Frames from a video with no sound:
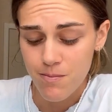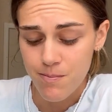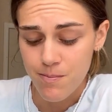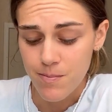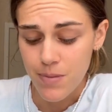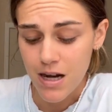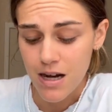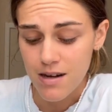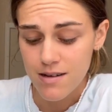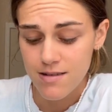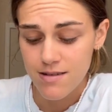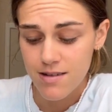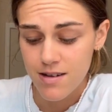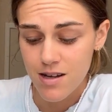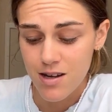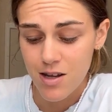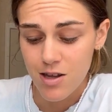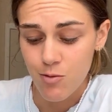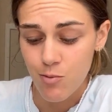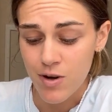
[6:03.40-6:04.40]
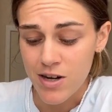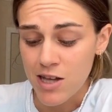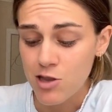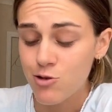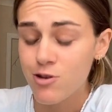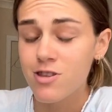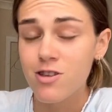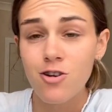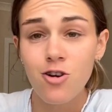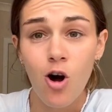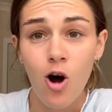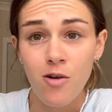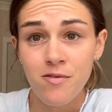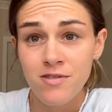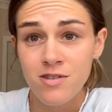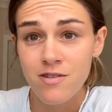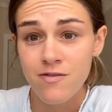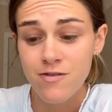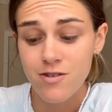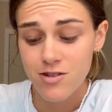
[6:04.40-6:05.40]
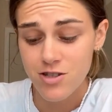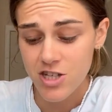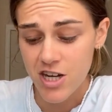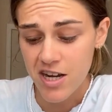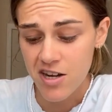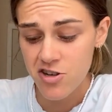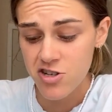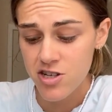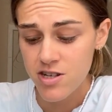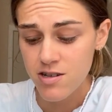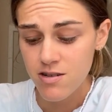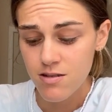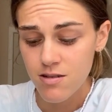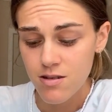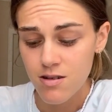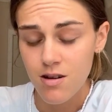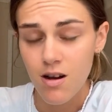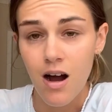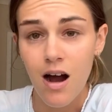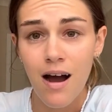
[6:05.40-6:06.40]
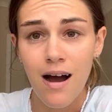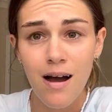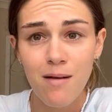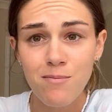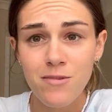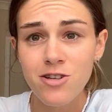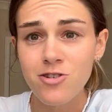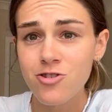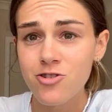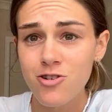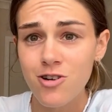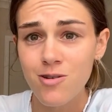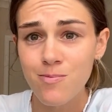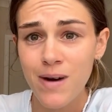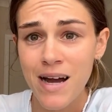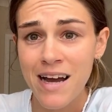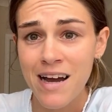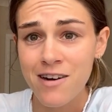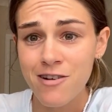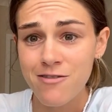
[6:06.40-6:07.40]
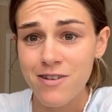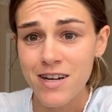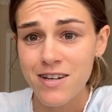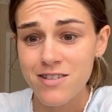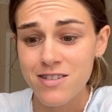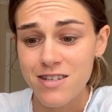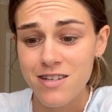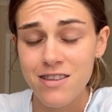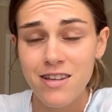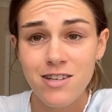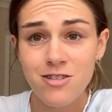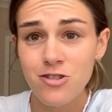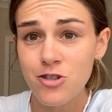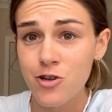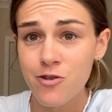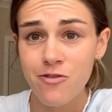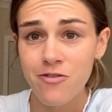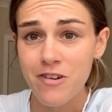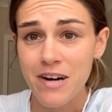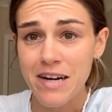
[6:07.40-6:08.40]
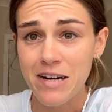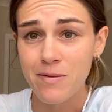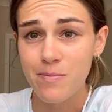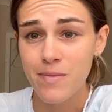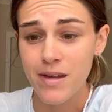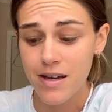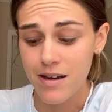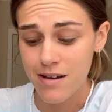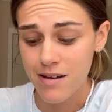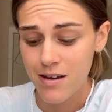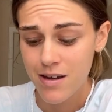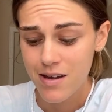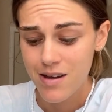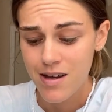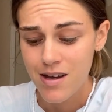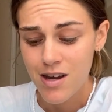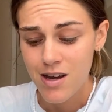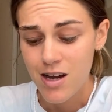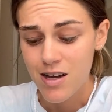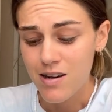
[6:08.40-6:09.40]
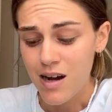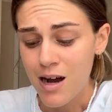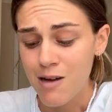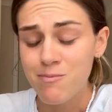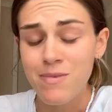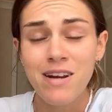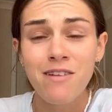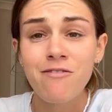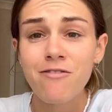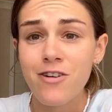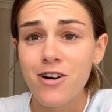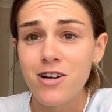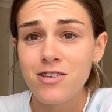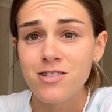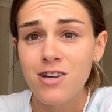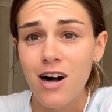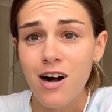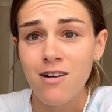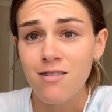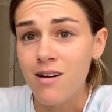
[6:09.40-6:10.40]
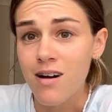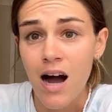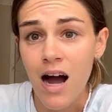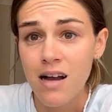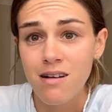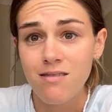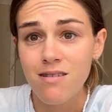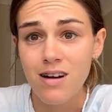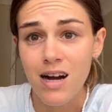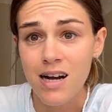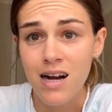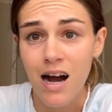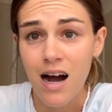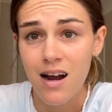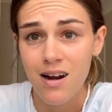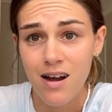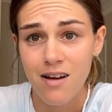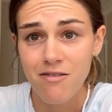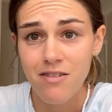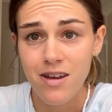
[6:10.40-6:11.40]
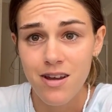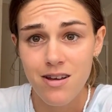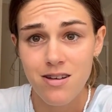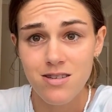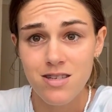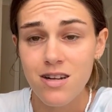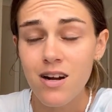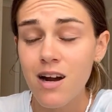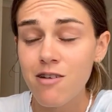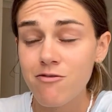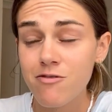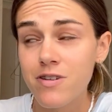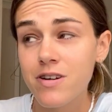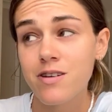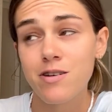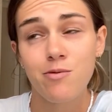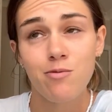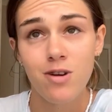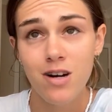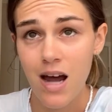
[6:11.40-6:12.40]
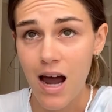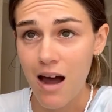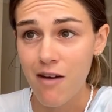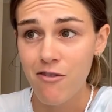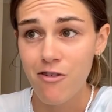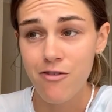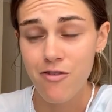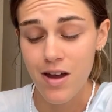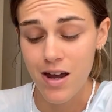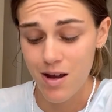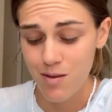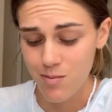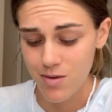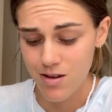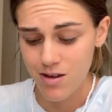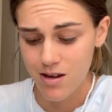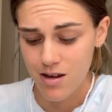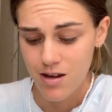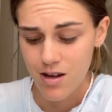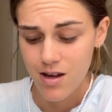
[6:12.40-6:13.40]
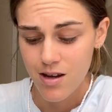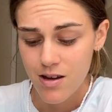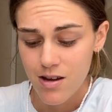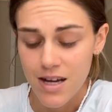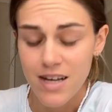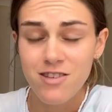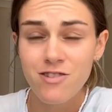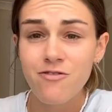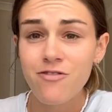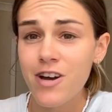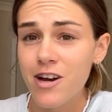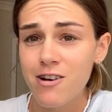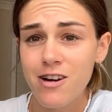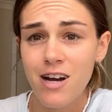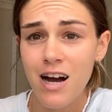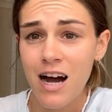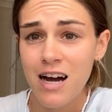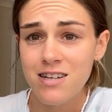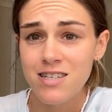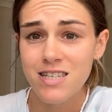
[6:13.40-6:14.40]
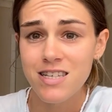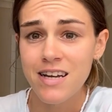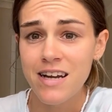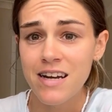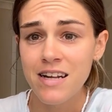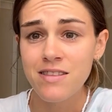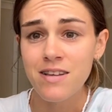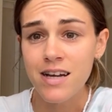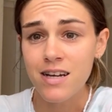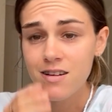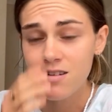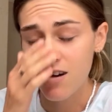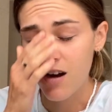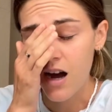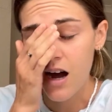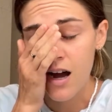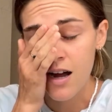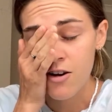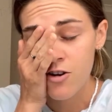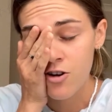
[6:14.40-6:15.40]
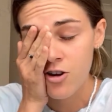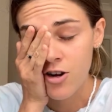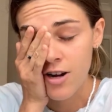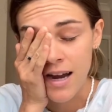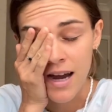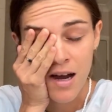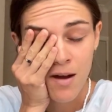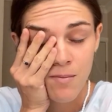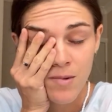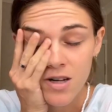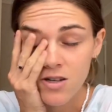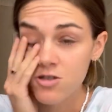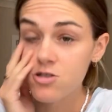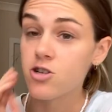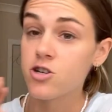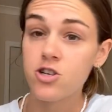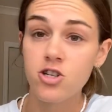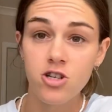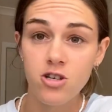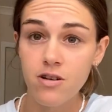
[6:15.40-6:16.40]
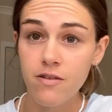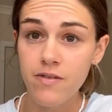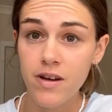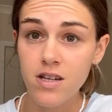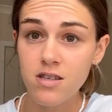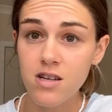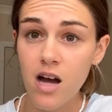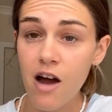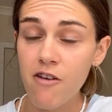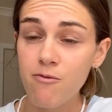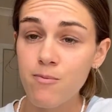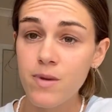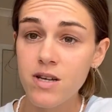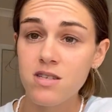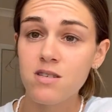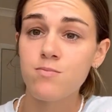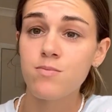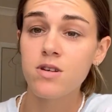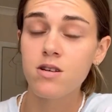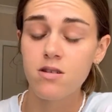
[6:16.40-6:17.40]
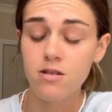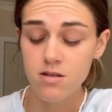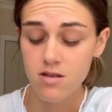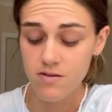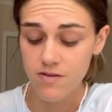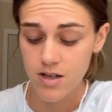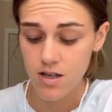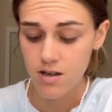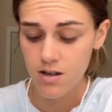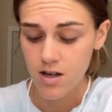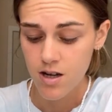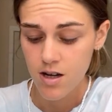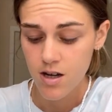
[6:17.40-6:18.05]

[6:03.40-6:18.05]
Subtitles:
But when I look at the cons of not changing, I'm controlled by anorexia. There's no freedom there. I'm infertile. I can't have kids and I really want to have a family. It's very isolating. Like, I don't know how many social events I've missed because of it.